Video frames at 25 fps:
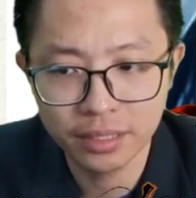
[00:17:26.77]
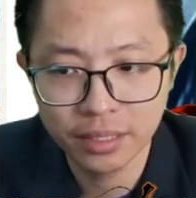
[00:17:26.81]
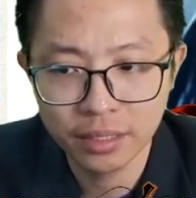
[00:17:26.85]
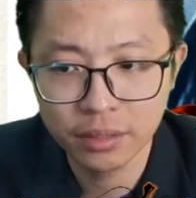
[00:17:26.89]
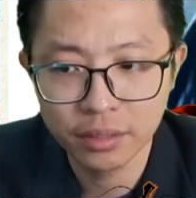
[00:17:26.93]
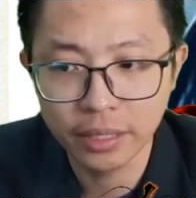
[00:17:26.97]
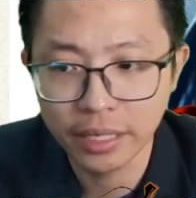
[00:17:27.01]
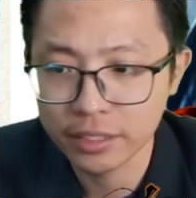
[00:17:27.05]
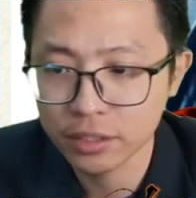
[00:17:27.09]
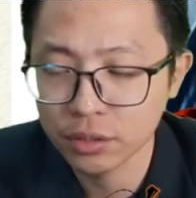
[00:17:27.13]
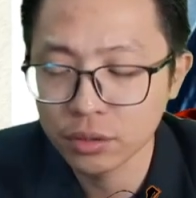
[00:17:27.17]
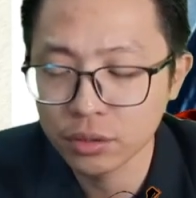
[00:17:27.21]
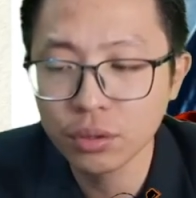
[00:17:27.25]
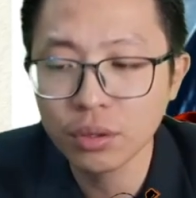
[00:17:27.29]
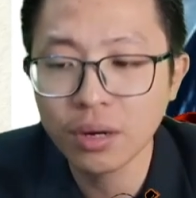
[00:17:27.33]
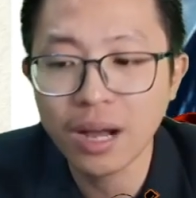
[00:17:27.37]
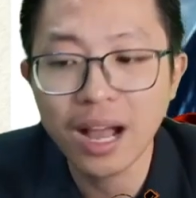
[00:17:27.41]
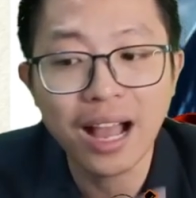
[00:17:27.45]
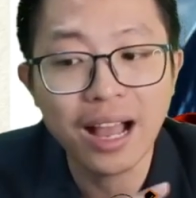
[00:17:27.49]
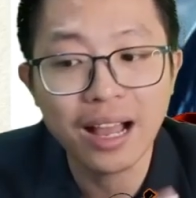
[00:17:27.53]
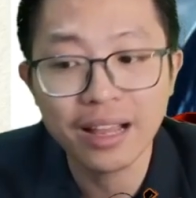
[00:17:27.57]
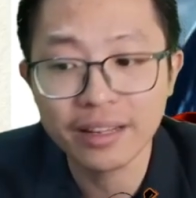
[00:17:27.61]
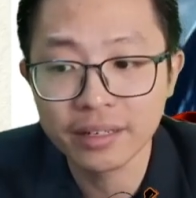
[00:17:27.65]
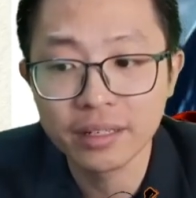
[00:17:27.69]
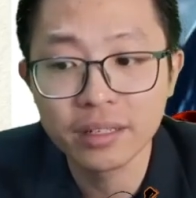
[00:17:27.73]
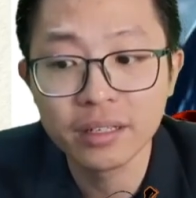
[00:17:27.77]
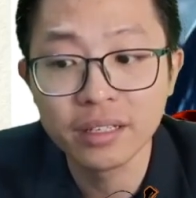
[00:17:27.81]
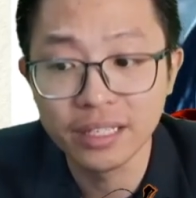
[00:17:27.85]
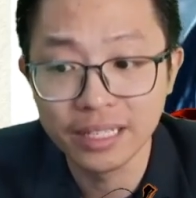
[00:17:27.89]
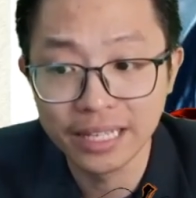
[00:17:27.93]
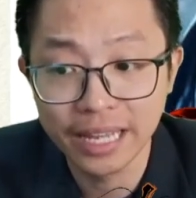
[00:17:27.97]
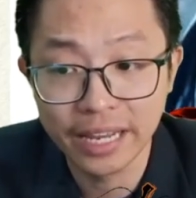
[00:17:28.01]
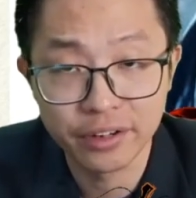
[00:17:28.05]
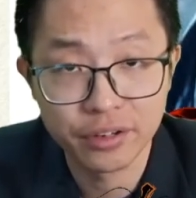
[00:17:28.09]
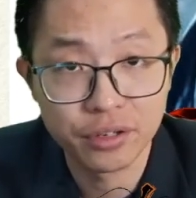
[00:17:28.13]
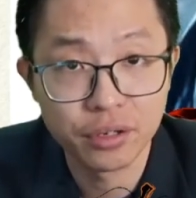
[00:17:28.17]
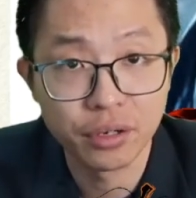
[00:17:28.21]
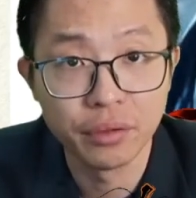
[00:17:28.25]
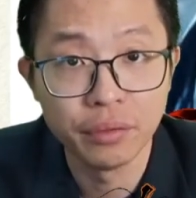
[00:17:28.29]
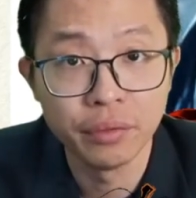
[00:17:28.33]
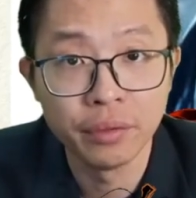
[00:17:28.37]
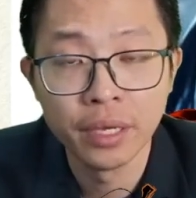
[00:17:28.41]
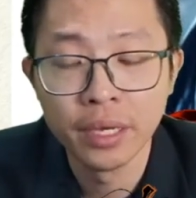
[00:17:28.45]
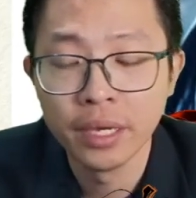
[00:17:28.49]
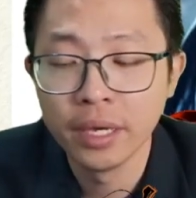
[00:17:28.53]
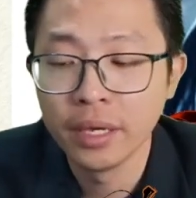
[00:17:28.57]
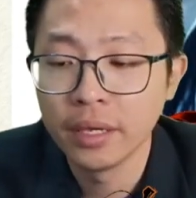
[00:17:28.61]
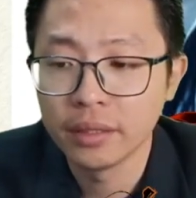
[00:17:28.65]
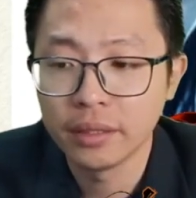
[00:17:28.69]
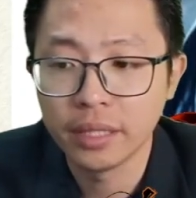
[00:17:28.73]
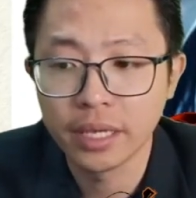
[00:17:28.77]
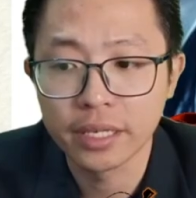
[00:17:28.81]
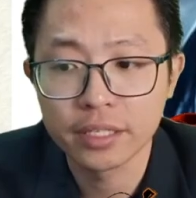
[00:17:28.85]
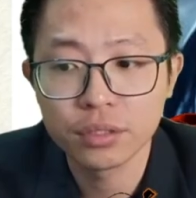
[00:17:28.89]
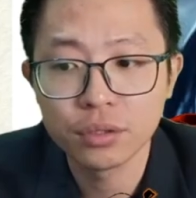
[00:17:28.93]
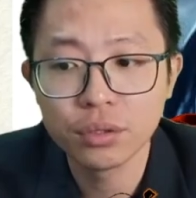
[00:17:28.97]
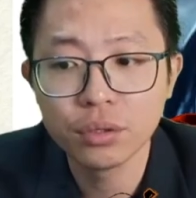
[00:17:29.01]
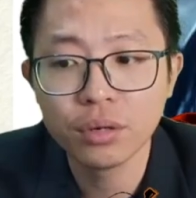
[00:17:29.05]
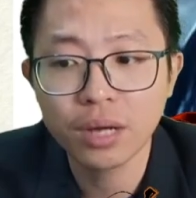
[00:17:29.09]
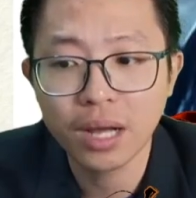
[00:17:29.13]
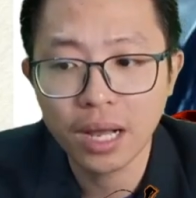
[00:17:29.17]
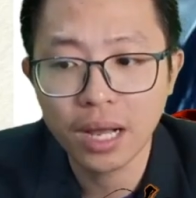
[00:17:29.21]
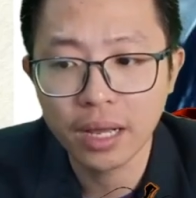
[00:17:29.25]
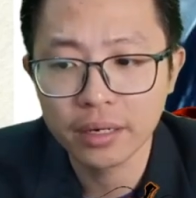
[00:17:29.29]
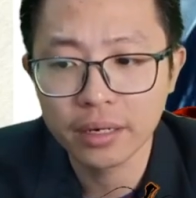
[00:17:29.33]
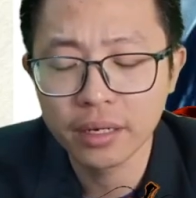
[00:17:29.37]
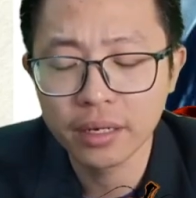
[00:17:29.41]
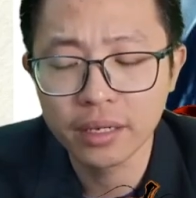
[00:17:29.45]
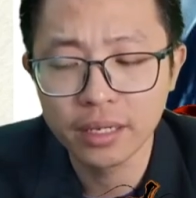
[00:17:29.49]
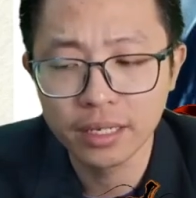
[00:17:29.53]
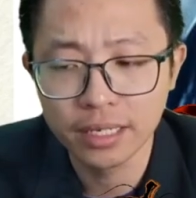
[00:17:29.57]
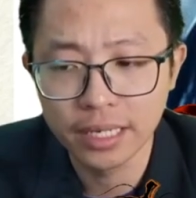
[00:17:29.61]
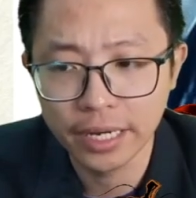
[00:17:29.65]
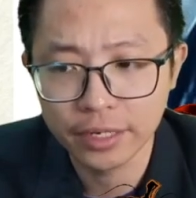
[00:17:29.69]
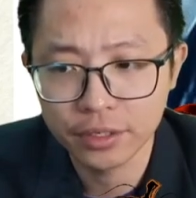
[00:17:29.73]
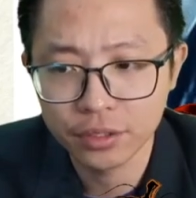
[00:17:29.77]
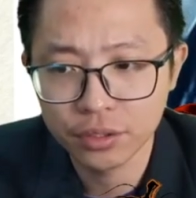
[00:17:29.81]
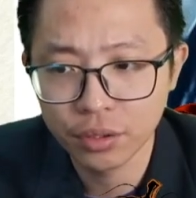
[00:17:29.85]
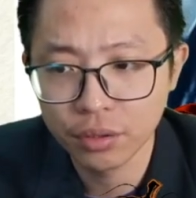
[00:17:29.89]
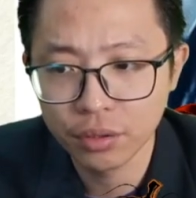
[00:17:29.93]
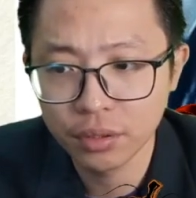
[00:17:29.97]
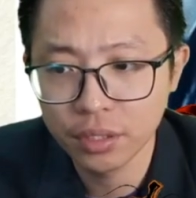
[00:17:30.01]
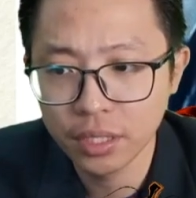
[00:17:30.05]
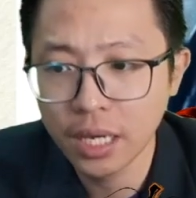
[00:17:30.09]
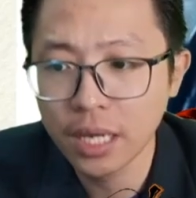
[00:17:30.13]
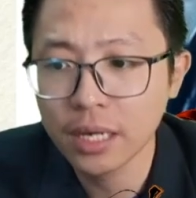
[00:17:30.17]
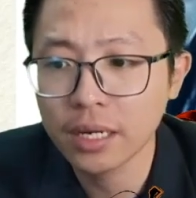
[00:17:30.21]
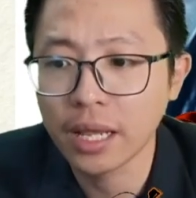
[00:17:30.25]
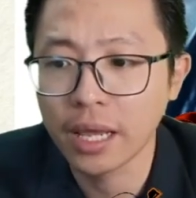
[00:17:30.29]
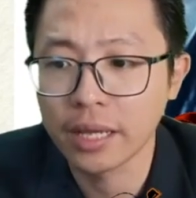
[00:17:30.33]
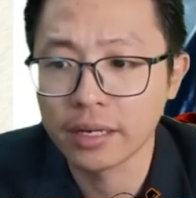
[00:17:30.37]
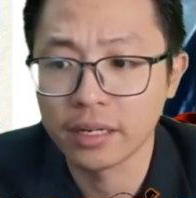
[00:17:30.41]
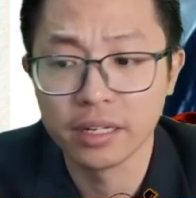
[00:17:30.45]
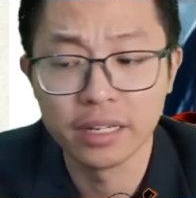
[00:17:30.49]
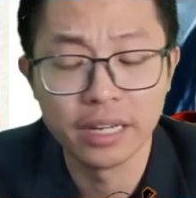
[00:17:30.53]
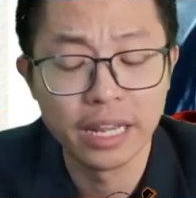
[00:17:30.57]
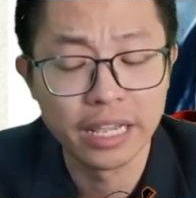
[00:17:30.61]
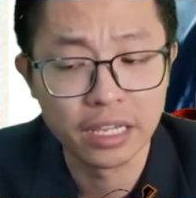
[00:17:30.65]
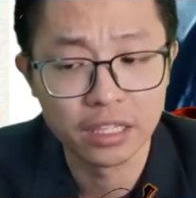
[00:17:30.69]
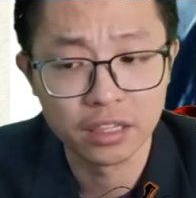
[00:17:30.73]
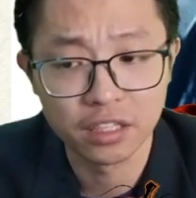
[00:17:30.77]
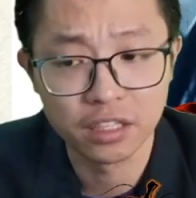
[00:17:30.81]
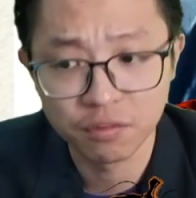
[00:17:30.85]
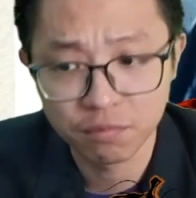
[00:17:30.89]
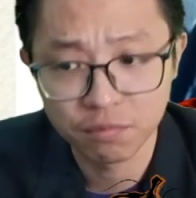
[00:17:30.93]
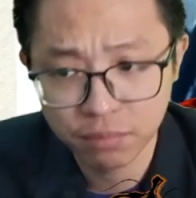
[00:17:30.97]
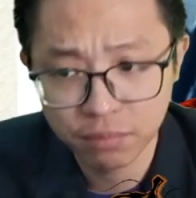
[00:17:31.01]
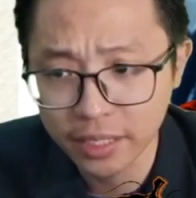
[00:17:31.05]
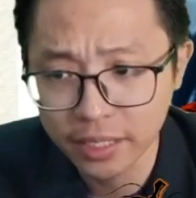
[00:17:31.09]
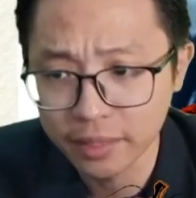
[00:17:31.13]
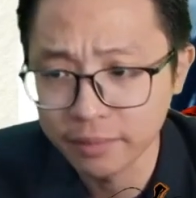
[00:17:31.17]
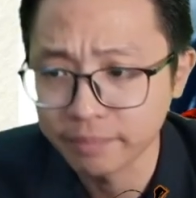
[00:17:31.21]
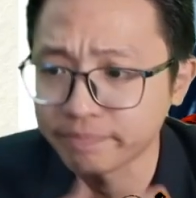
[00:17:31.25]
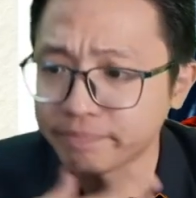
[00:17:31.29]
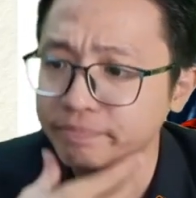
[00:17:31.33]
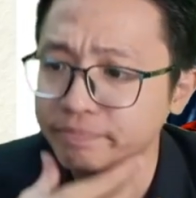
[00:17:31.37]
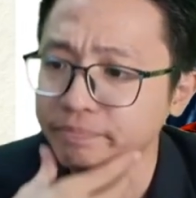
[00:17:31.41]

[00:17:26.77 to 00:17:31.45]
There's no other electron. There's no other electron yet at the negative plate.